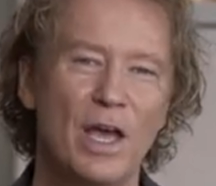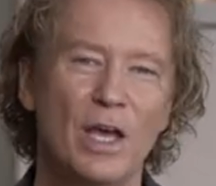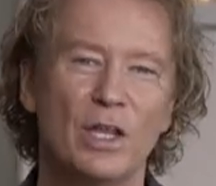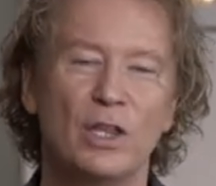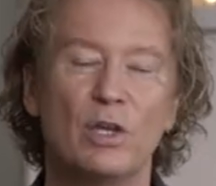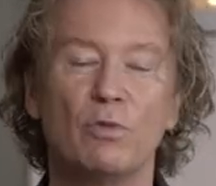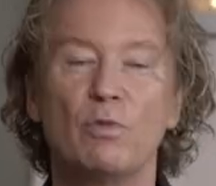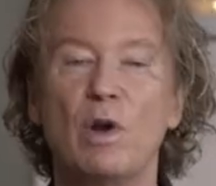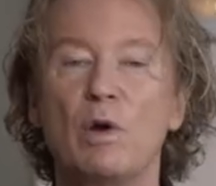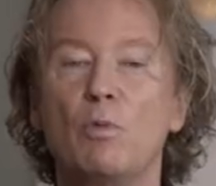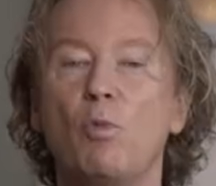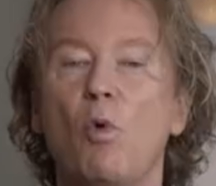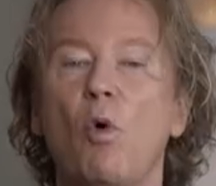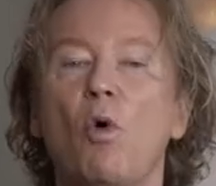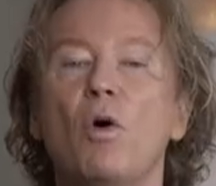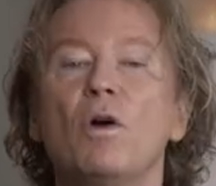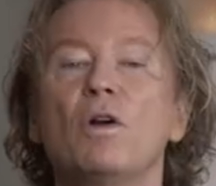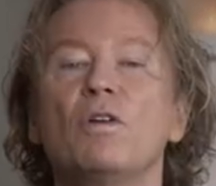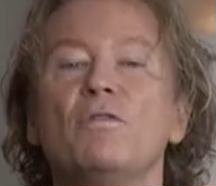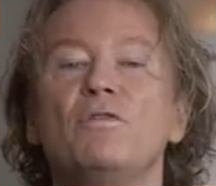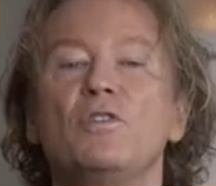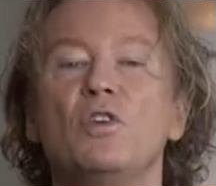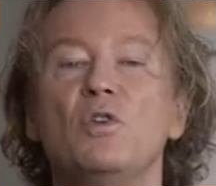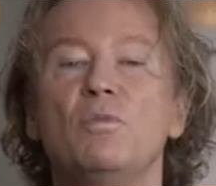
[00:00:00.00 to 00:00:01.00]
The
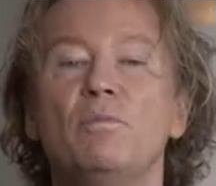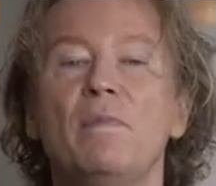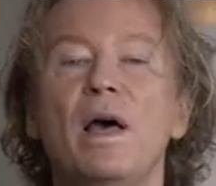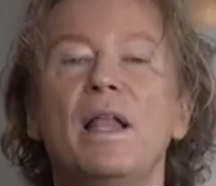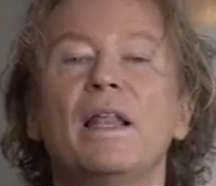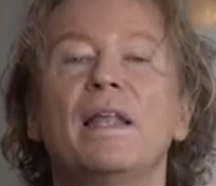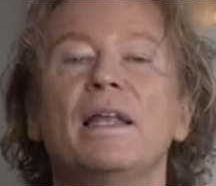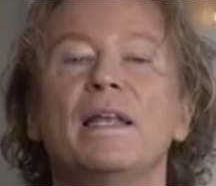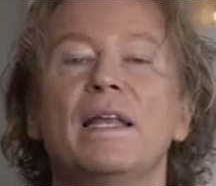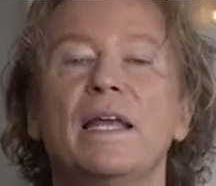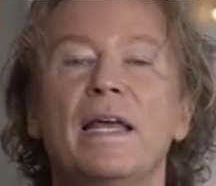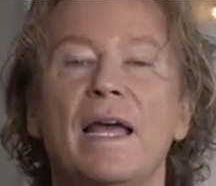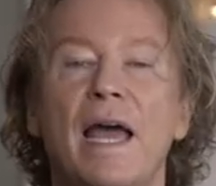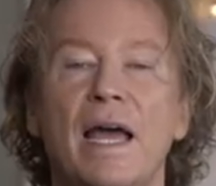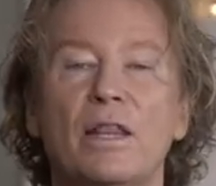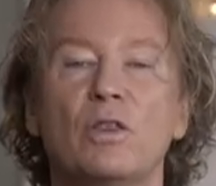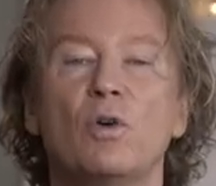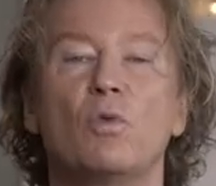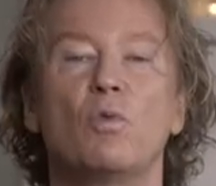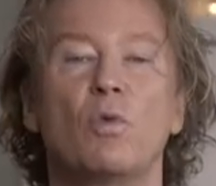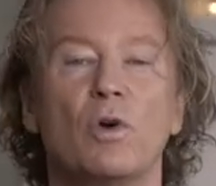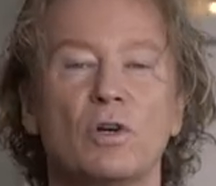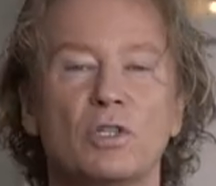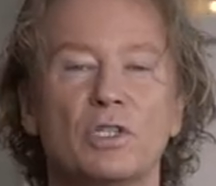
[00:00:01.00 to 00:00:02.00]
reward of humility and the
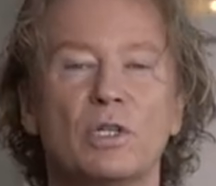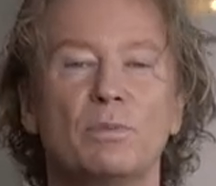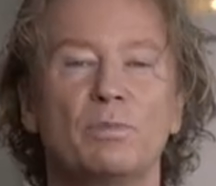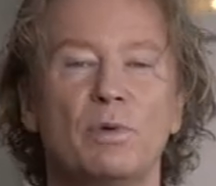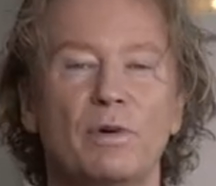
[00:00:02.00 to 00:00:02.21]
worship